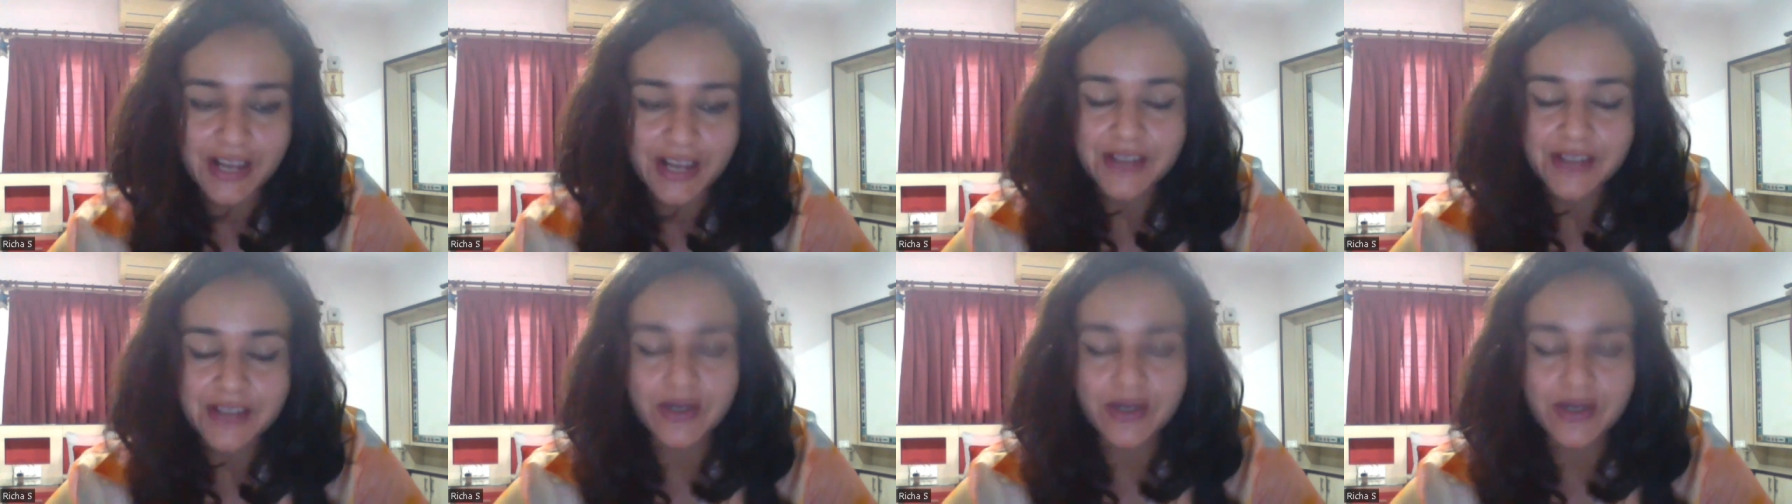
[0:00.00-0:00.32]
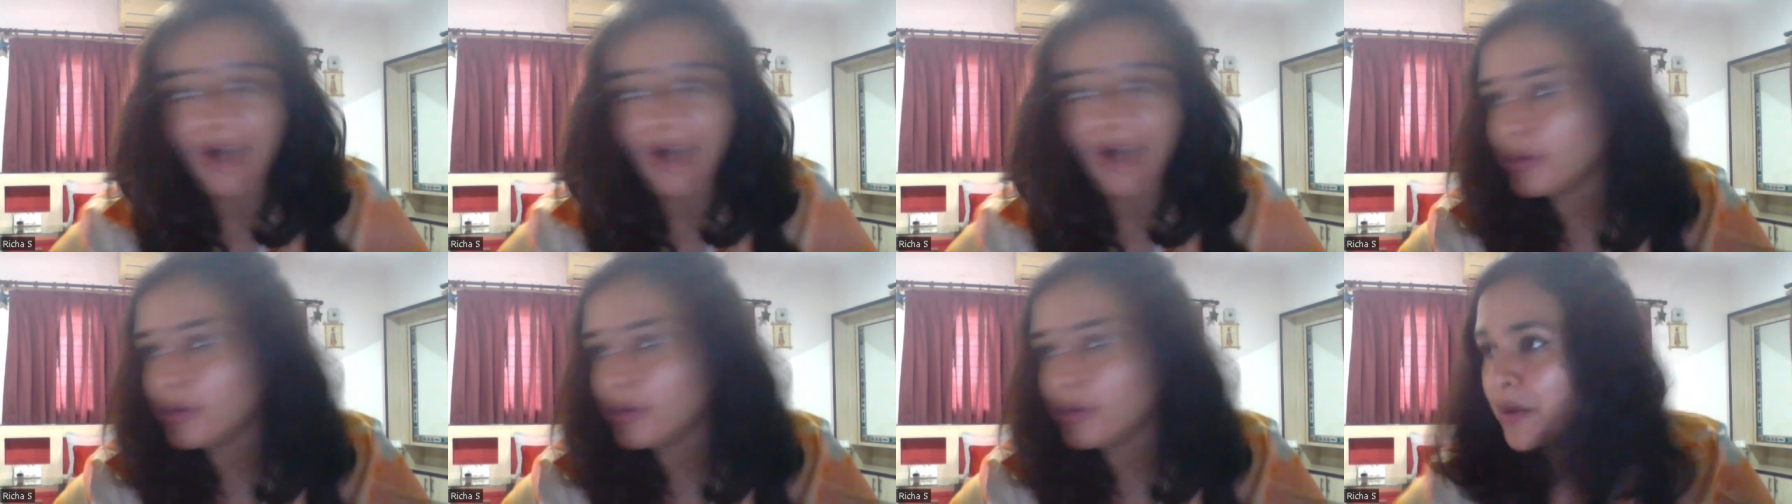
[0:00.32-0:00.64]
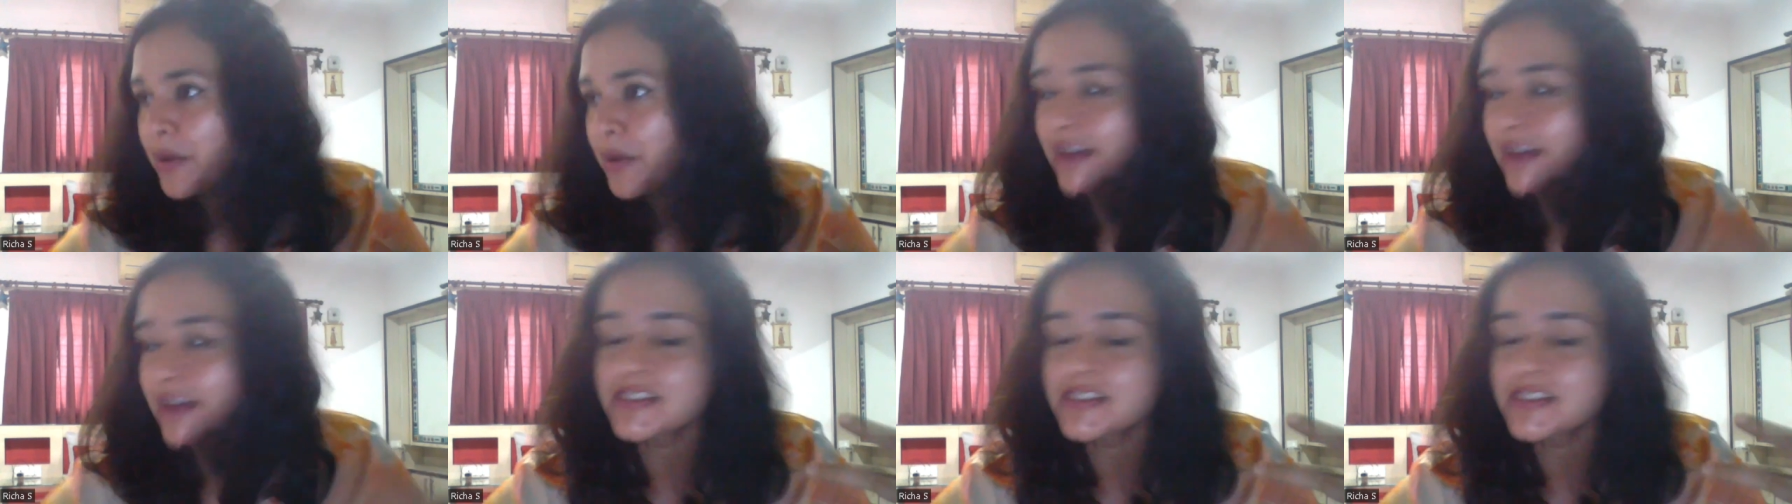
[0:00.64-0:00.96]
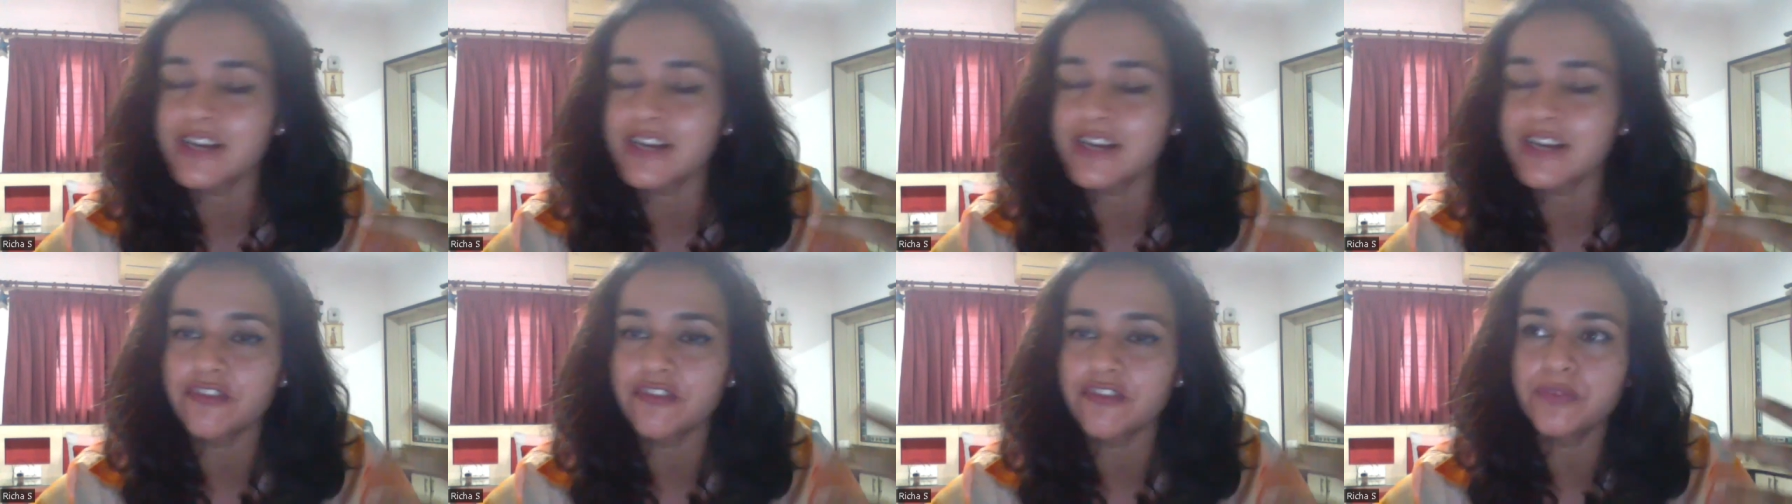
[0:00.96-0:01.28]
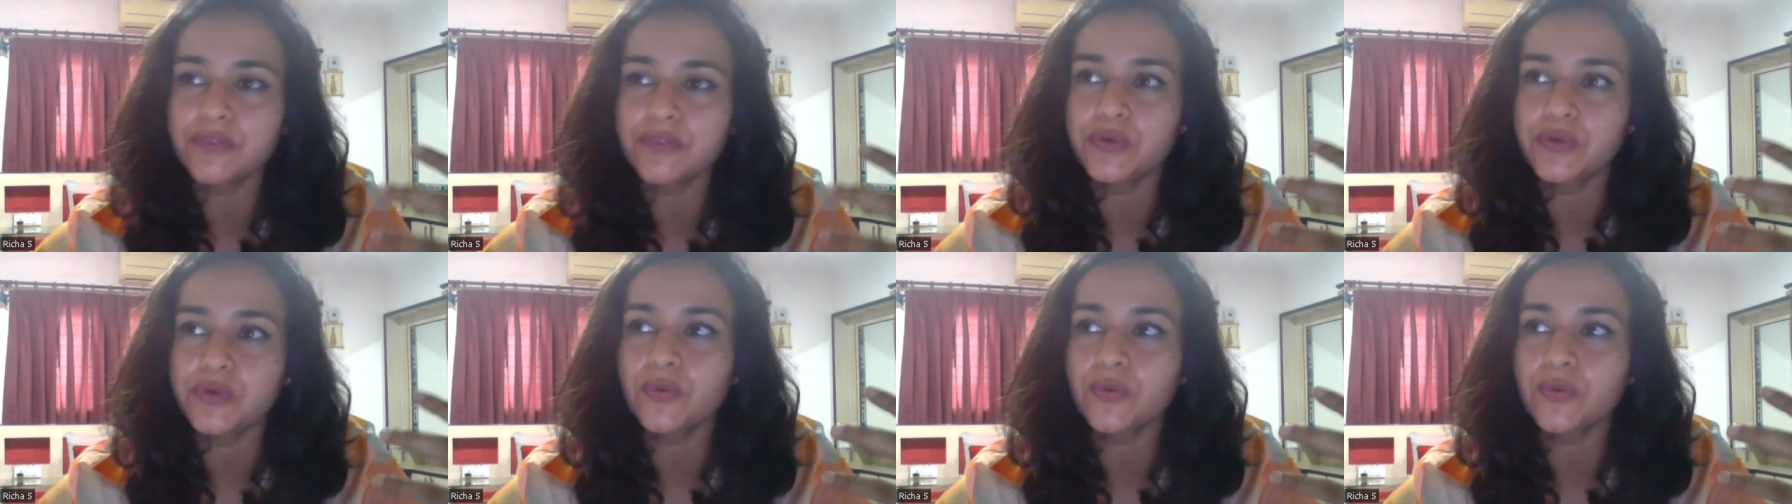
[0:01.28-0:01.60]
So I want to understand
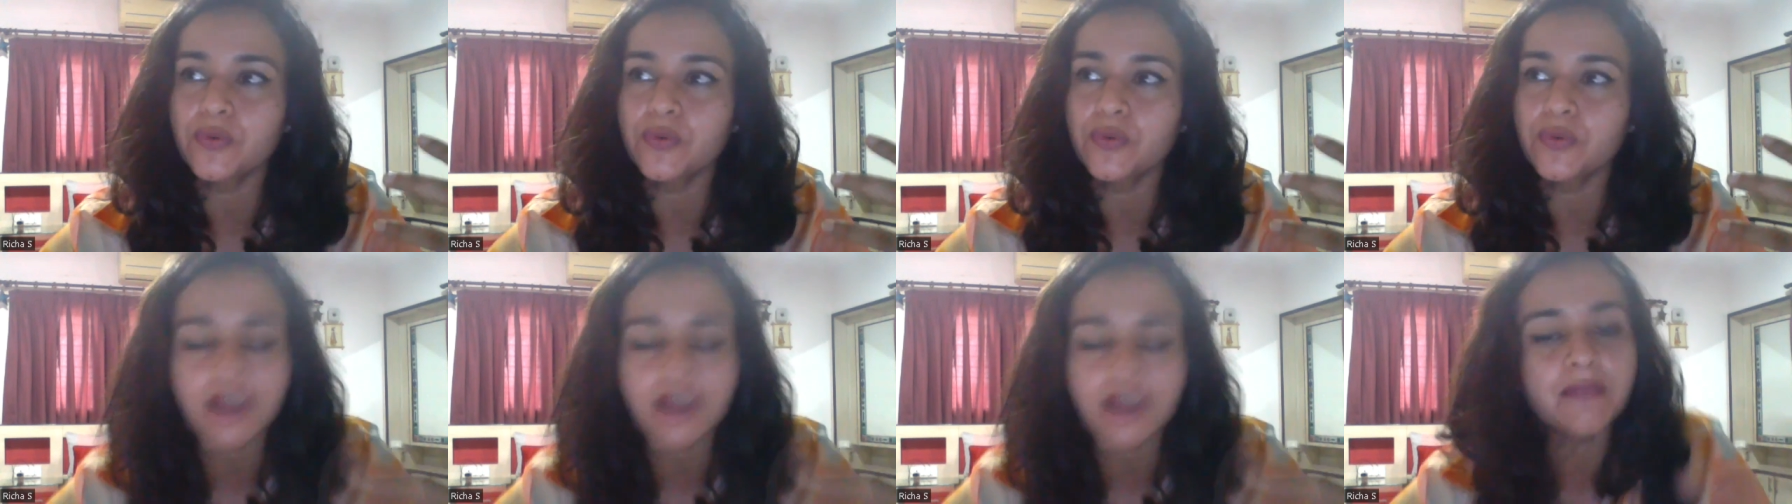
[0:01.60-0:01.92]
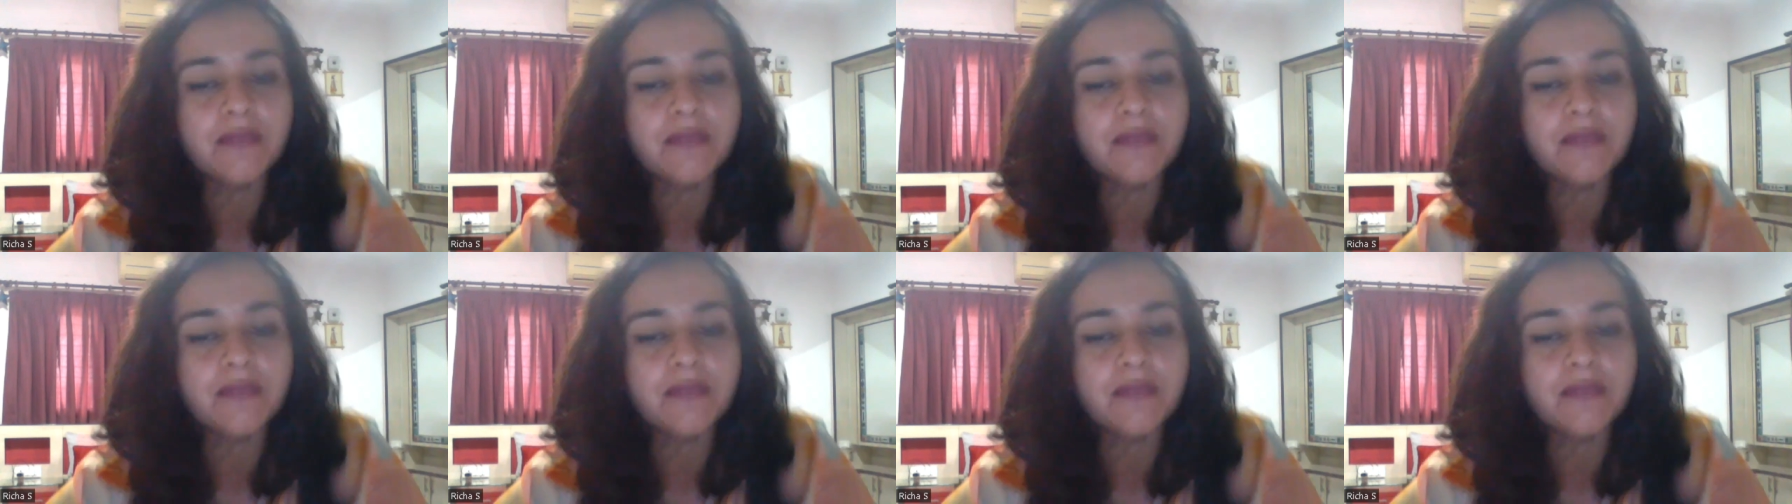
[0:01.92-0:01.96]
from you what